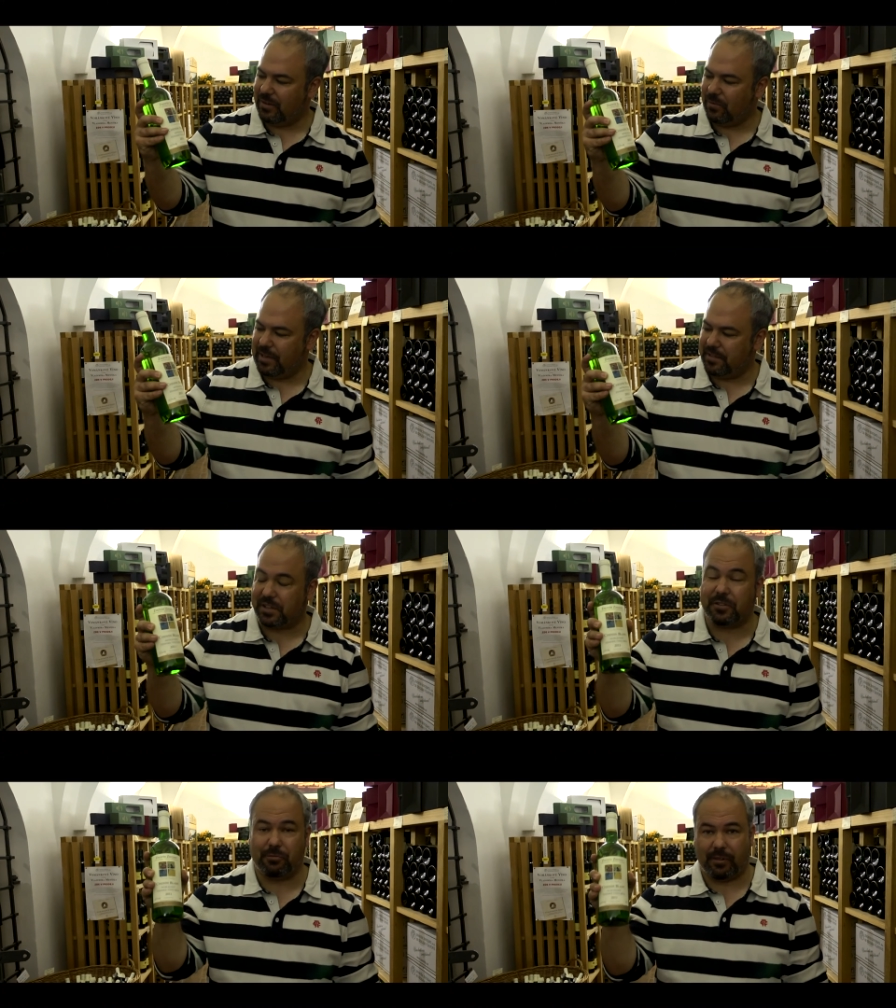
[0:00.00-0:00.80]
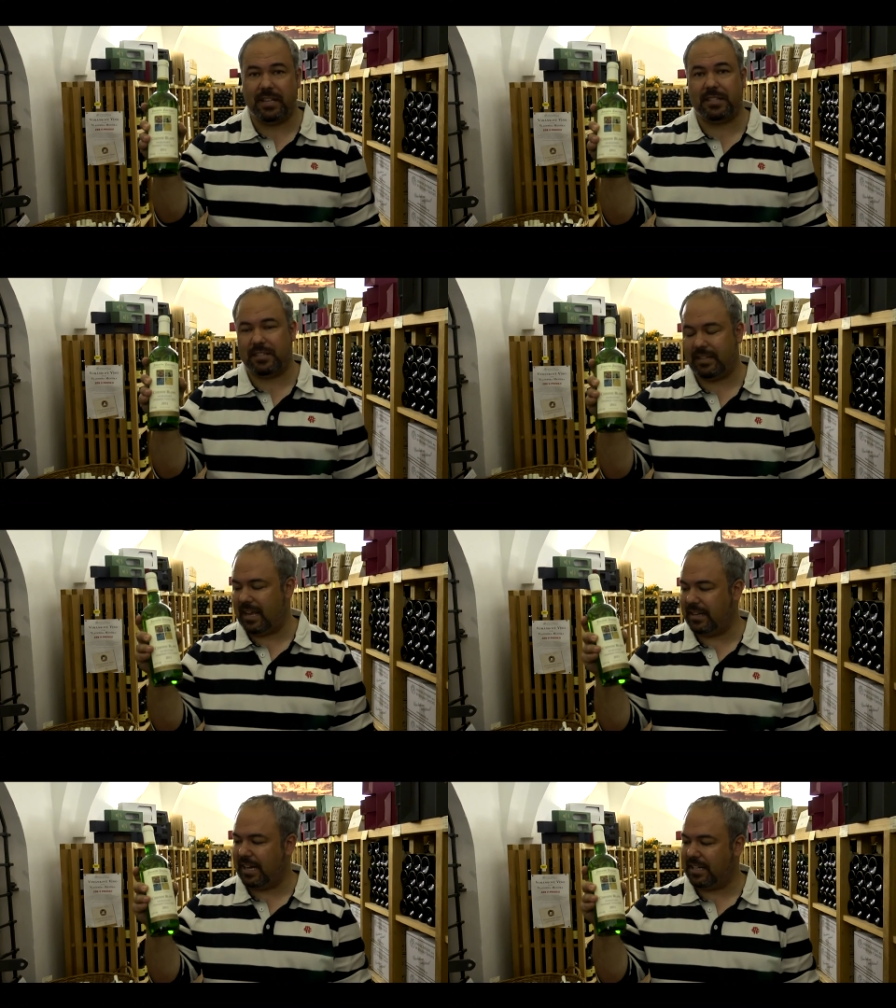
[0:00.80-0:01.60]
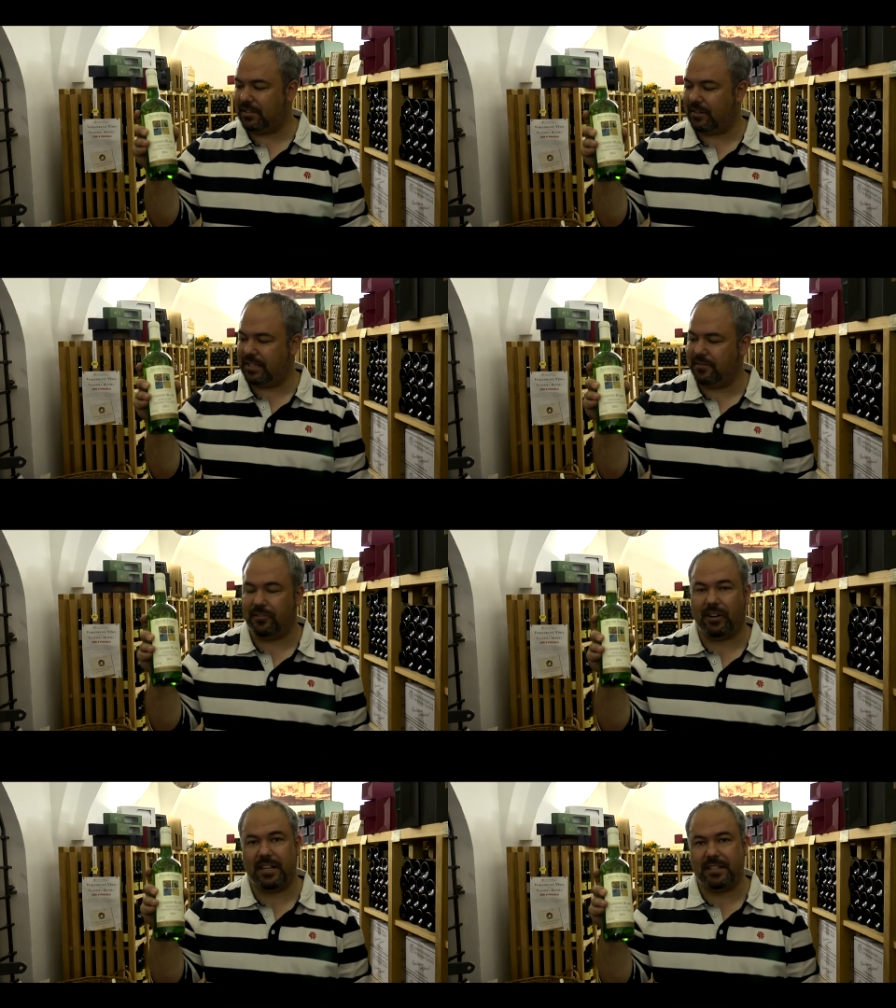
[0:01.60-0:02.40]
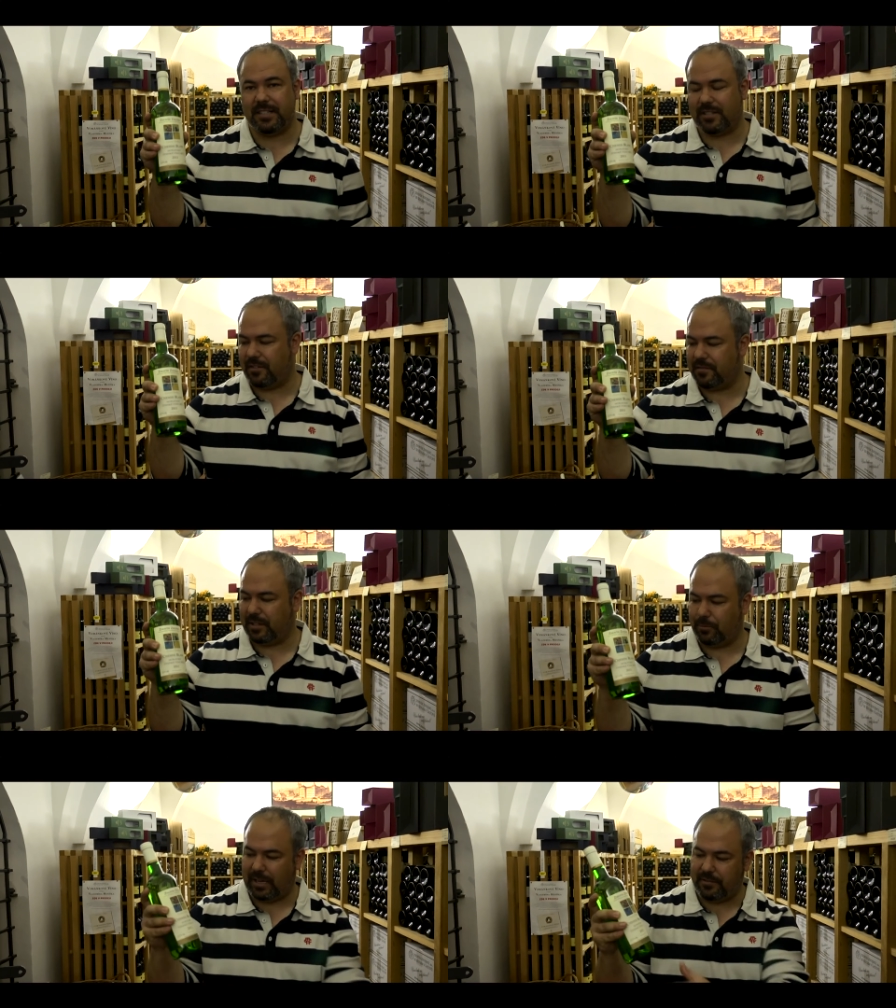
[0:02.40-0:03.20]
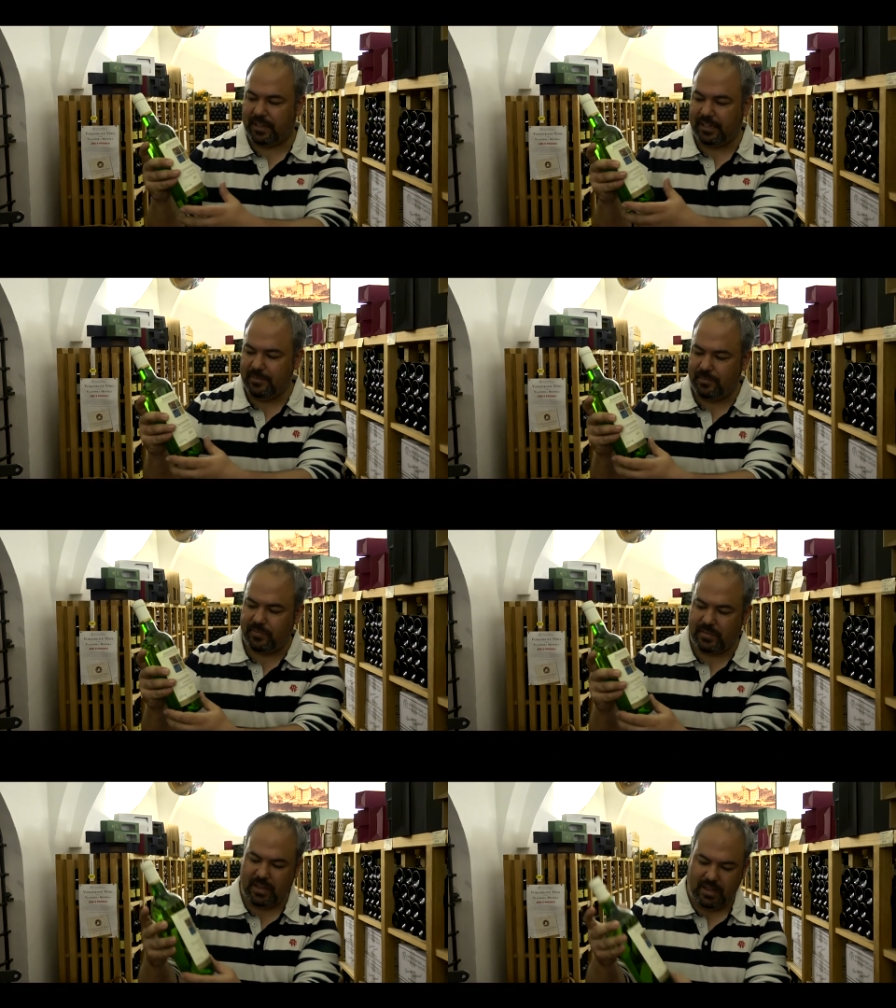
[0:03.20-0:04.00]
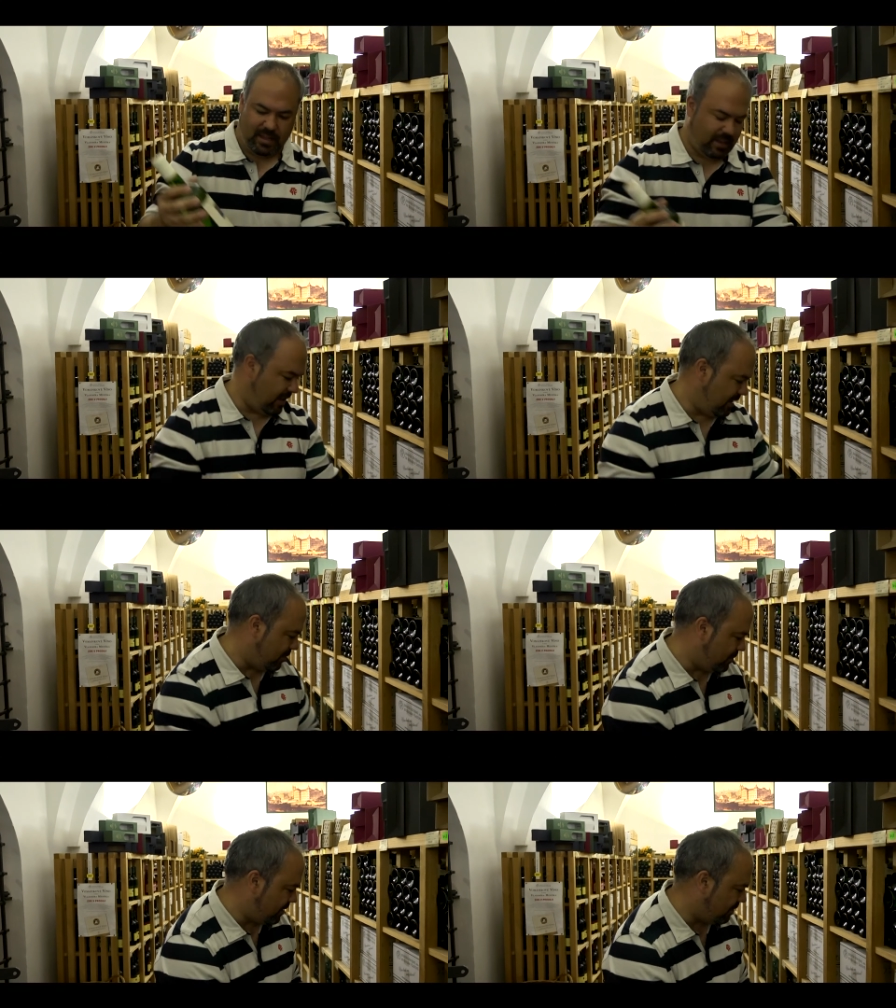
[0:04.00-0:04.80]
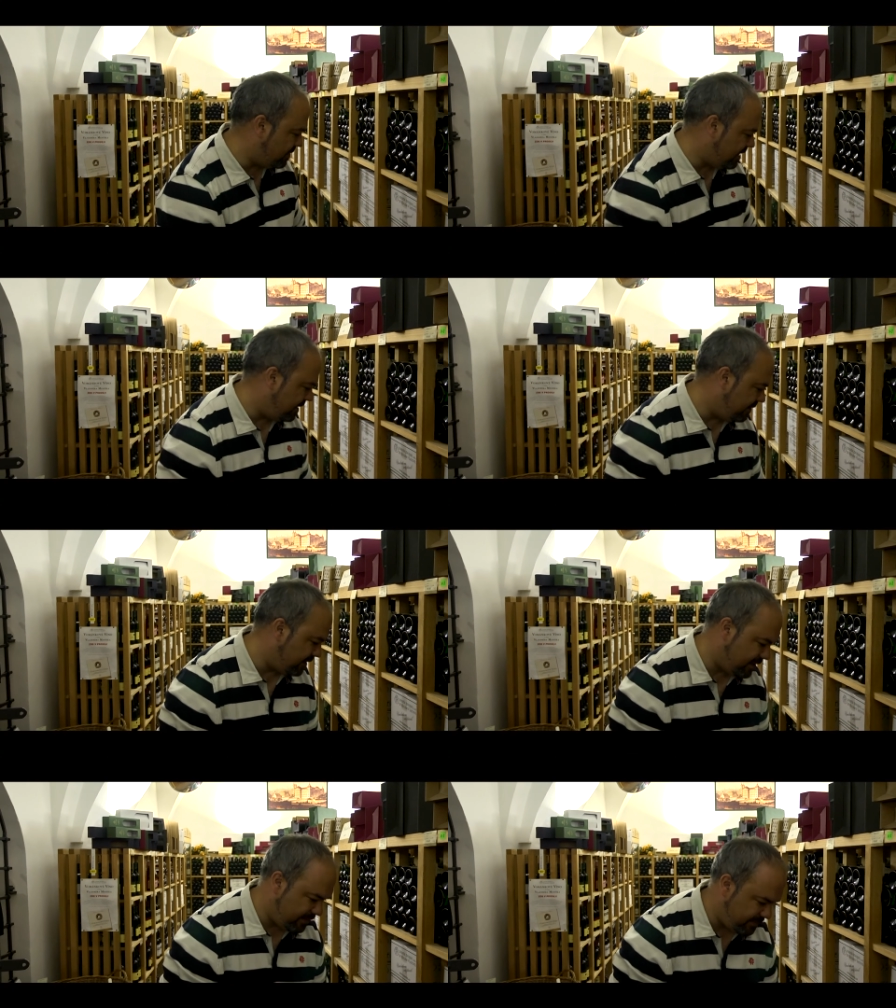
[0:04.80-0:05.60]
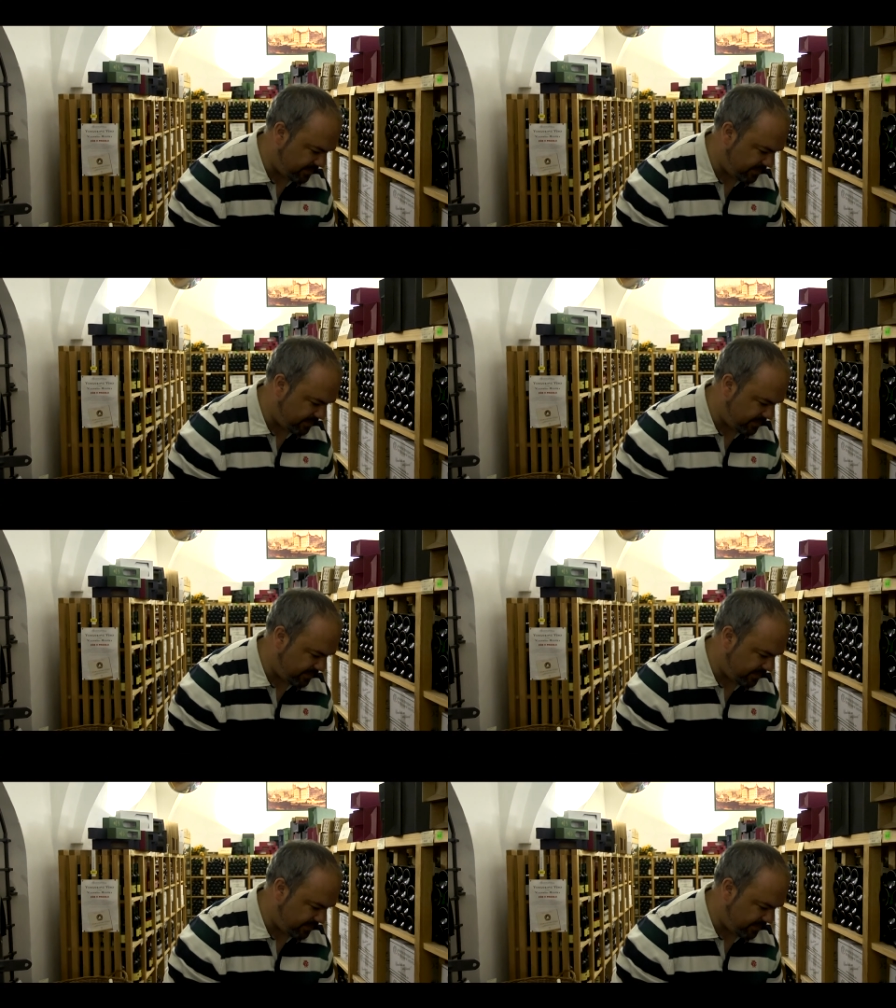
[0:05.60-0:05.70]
one of the great and underrated varieties of the Loire Valley and also of South Africa.